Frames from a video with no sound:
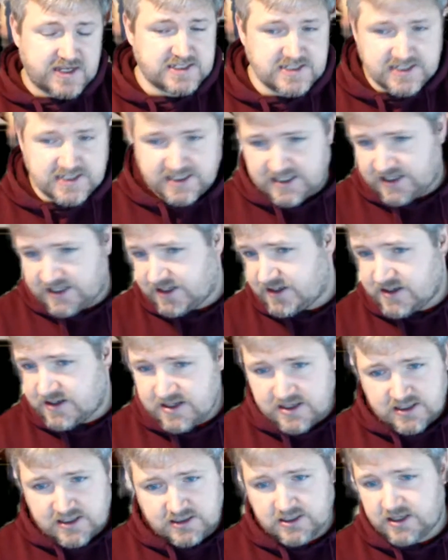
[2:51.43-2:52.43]
in
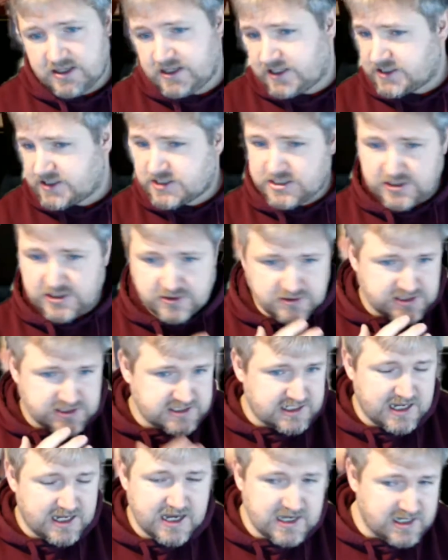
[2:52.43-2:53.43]
learning to use
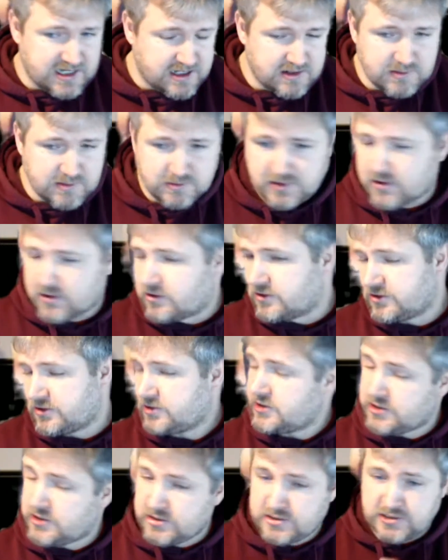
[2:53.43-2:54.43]
Selenium or
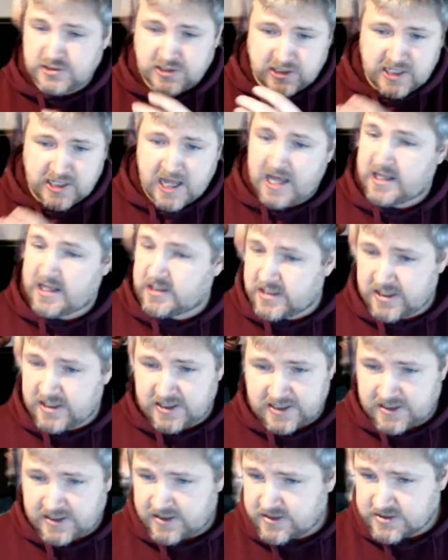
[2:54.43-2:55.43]

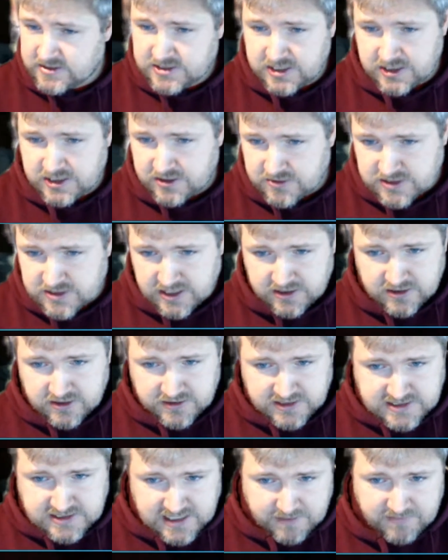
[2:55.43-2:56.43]
learning to use another
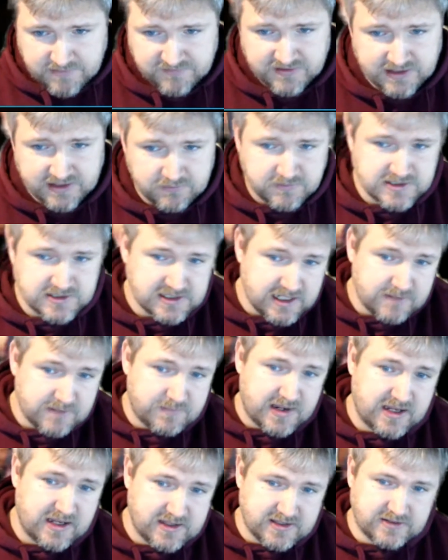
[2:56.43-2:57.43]
type of language like
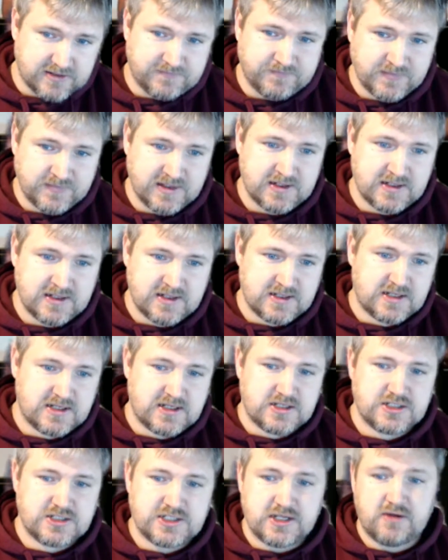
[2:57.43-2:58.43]
Python.
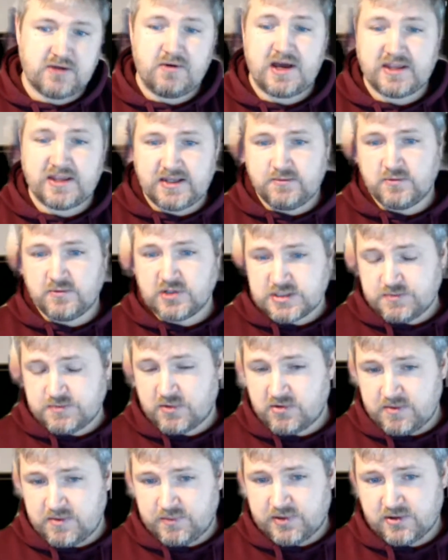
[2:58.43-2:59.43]
So I think what's more
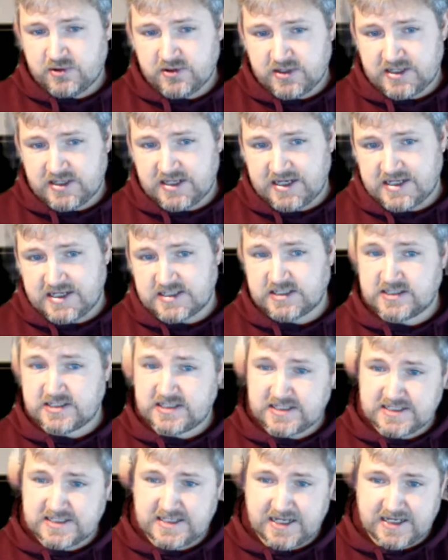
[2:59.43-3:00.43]
important is
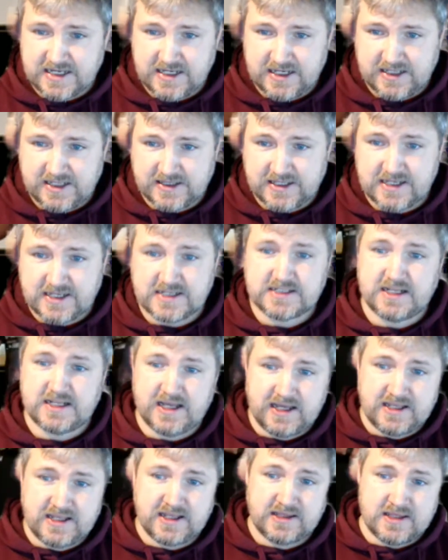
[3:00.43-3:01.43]
understanding things
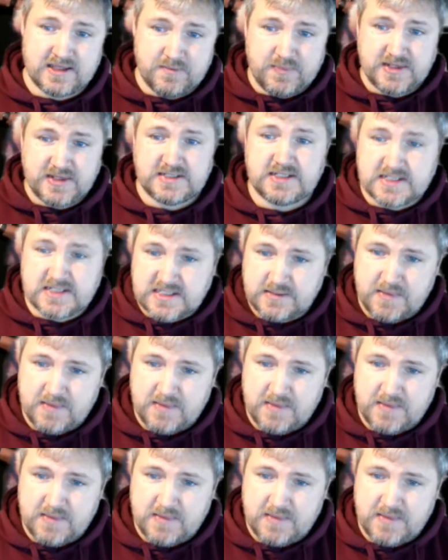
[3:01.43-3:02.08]
like the business domain